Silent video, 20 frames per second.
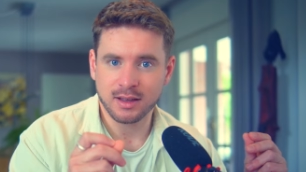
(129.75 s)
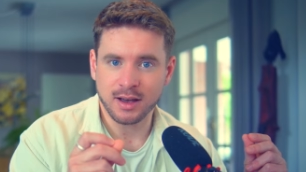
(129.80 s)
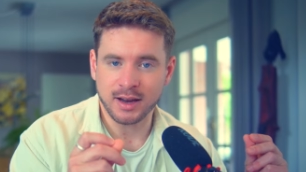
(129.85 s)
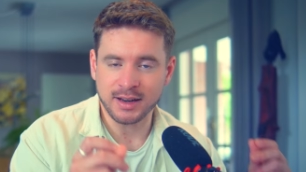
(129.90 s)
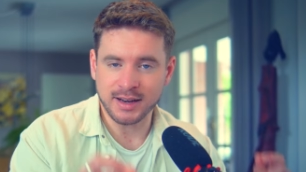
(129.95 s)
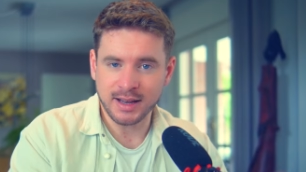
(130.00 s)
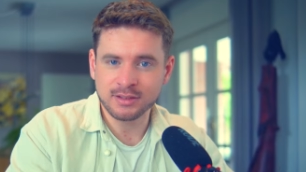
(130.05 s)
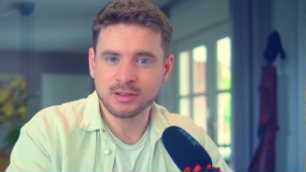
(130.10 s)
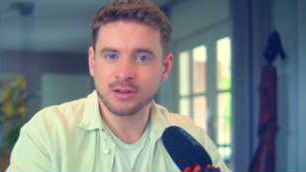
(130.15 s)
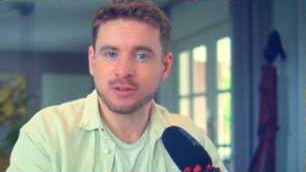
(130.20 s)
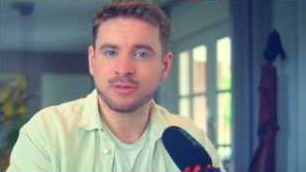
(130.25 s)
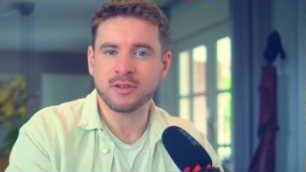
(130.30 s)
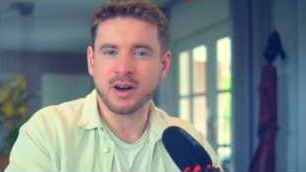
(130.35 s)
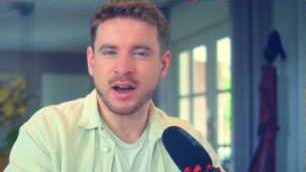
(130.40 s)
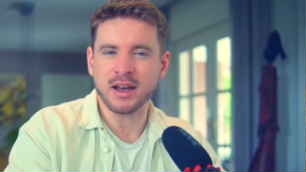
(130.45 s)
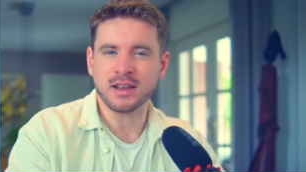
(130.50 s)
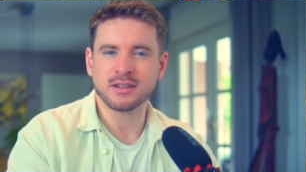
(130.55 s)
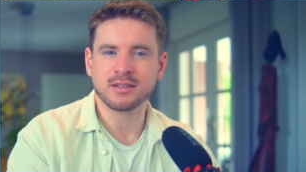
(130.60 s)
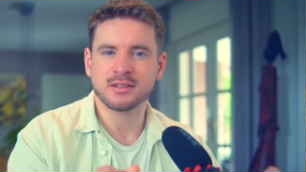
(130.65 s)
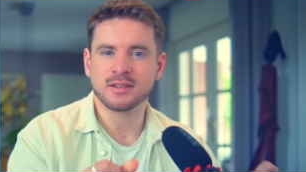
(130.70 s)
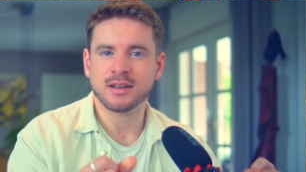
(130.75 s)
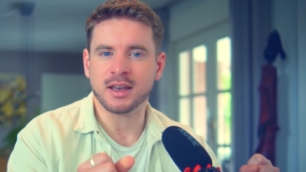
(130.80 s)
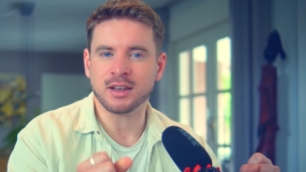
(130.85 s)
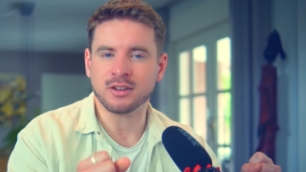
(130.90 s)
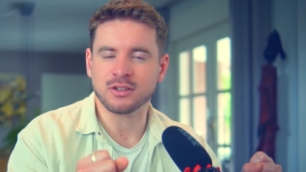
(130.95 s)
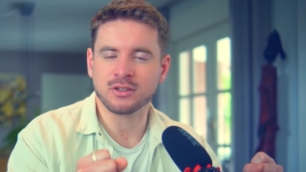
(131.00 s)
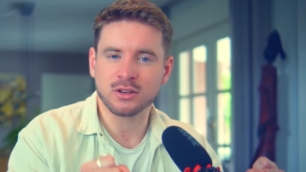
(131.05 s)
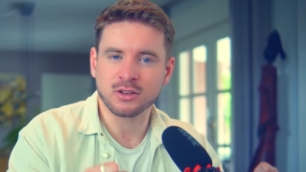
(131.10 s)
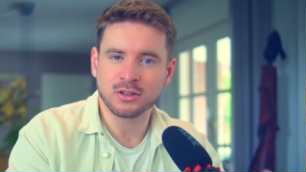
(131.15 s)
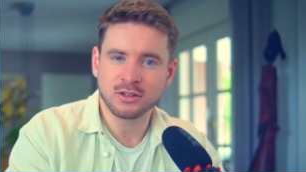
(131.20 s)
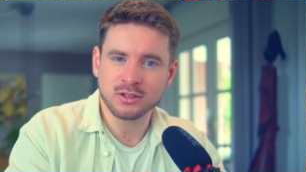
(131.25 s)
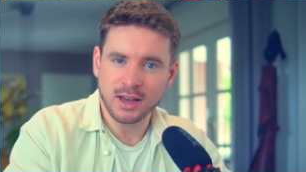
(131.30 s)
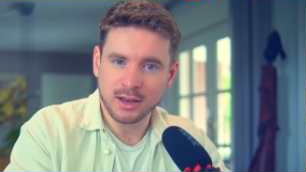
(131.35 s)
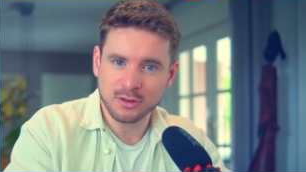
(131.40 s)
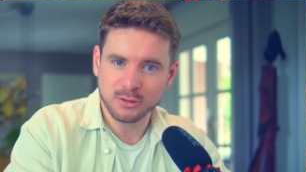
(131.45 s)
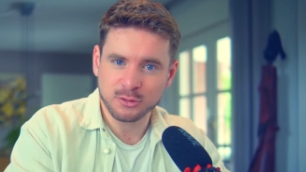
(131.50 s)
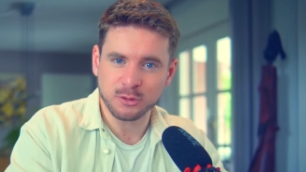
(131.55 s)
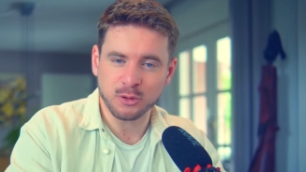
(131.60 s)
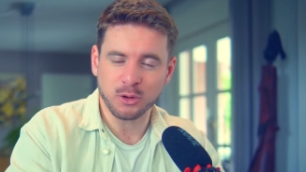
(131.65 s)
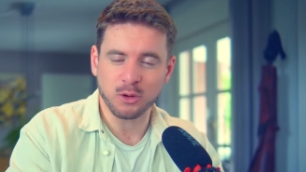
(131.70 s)
identifies a
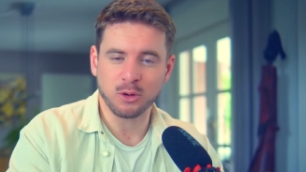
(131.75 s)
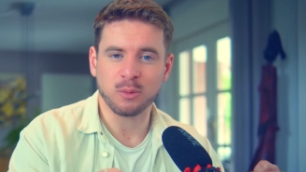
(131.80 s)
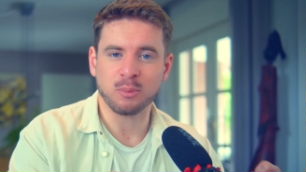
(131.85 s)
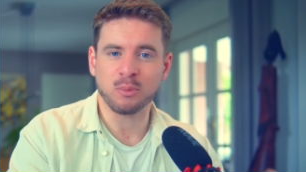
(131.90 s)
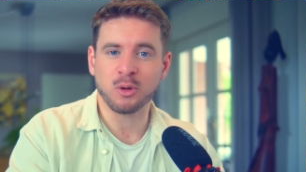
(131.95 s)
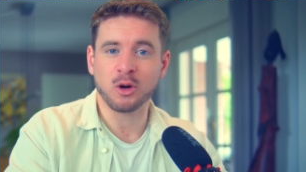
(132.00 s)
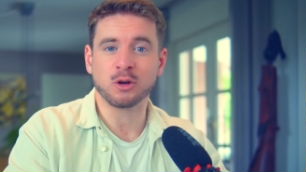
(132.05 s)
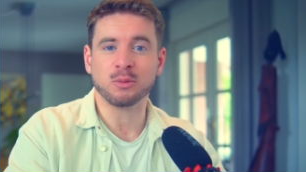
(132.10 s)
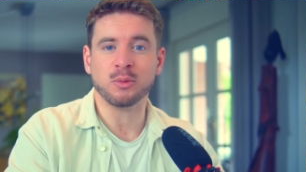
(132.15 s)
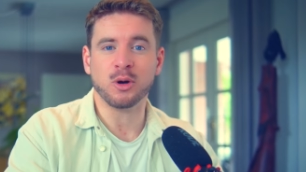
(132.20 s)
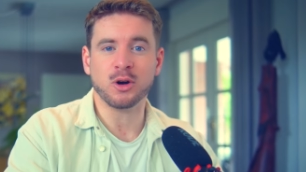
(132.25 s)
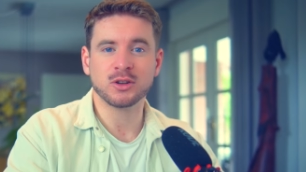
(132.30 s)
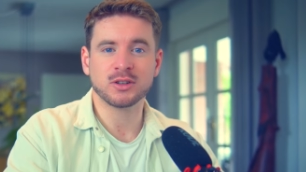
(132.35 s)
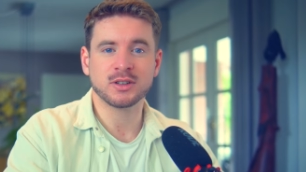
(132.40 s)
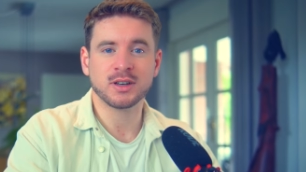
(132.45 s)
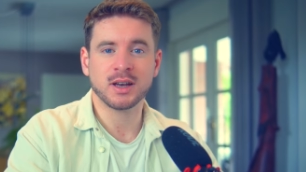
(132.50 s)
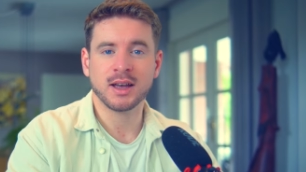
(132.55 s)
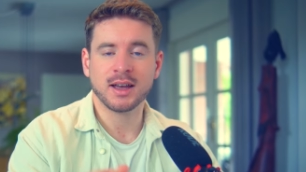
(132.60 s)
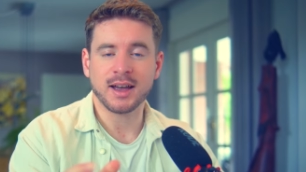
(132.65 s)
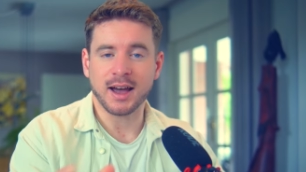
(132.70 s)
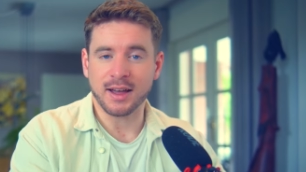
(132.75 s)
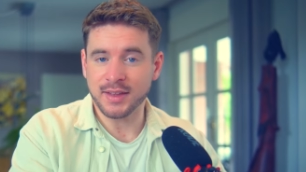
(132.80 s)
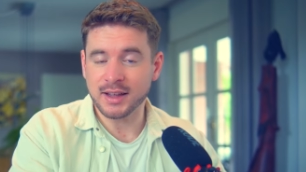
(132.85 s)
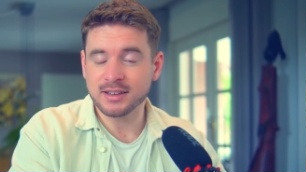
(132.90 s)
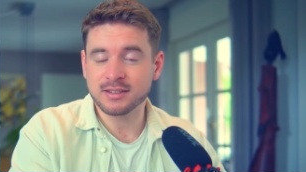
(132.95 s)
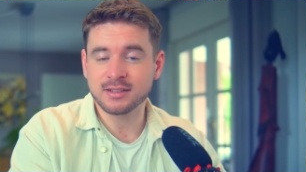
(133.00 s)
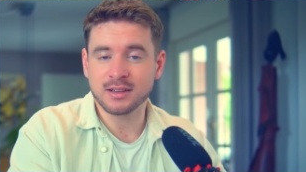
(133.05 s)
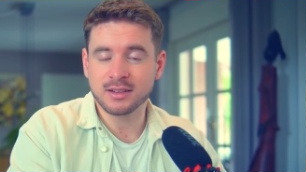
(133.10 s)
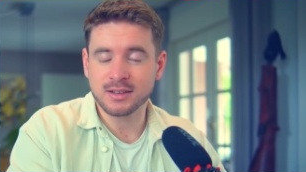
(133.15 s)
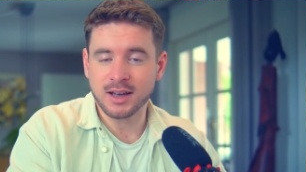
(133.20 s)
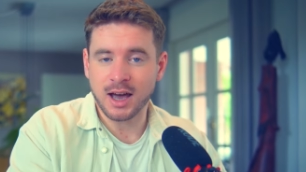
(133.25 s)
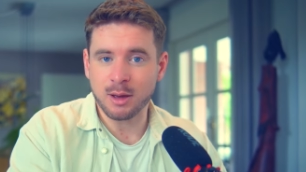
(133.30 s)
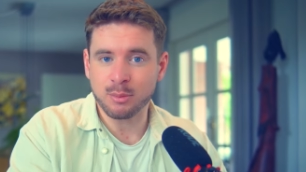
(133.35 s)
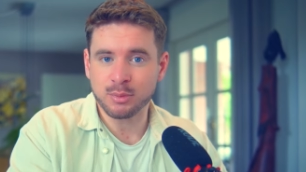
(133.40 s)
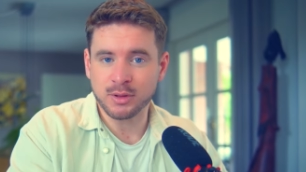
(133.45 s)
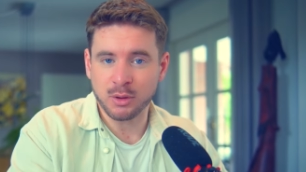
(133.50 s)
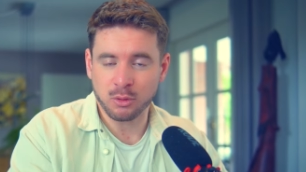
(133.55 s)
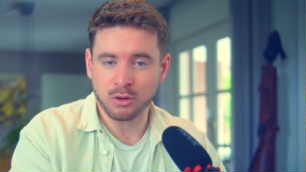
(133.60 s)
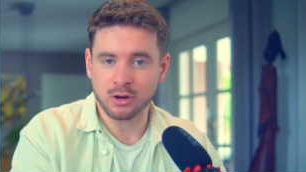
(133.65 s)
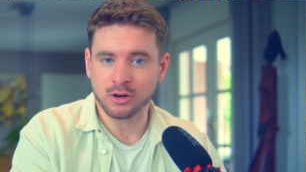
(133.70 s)
successful monk mode. And that's the type
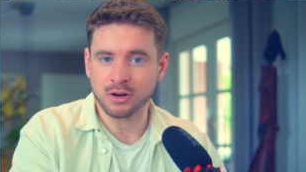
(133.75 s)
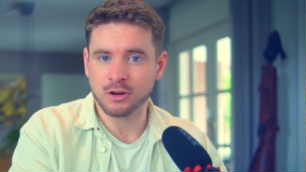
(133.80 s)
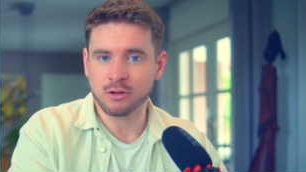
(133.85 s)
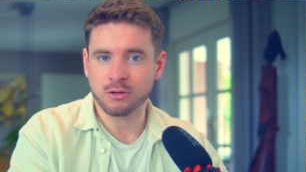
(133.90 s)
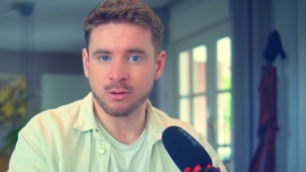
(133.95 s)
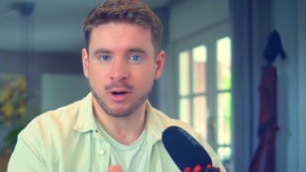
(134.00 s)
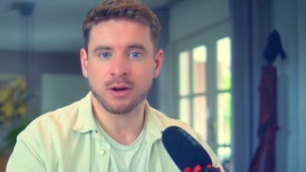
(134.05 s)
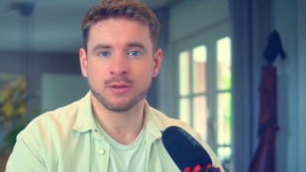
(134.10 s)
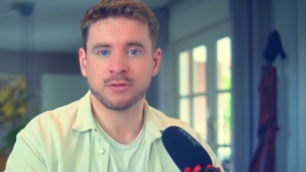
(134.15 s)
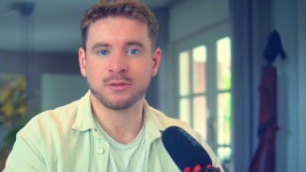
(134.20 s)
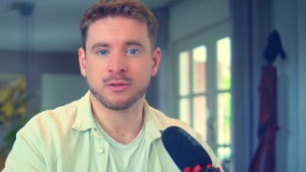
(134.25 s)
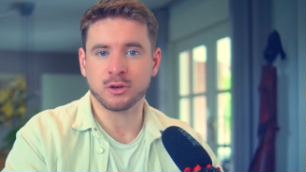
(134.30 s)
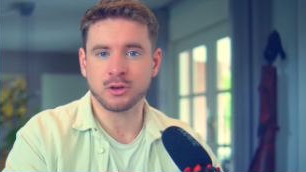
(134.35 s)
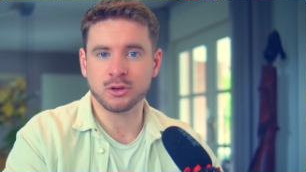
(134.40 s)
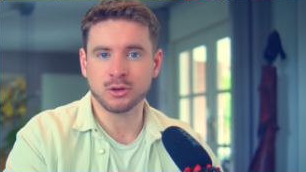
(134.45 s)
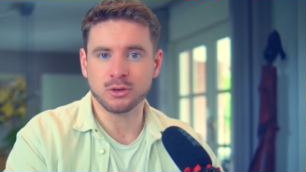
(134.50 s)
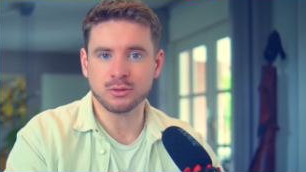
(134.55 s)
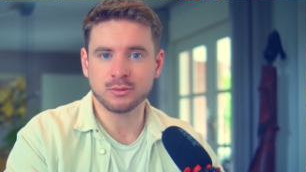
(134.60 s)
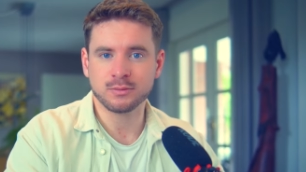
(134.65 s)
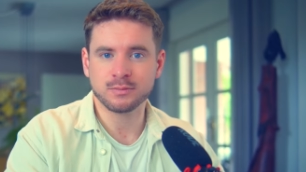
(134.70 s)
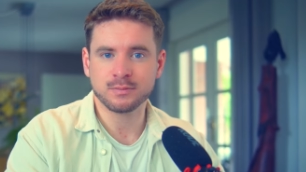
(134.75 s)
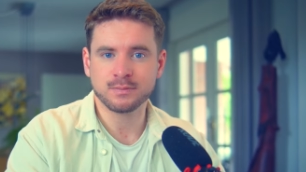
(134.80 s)
that we're going to craft for you.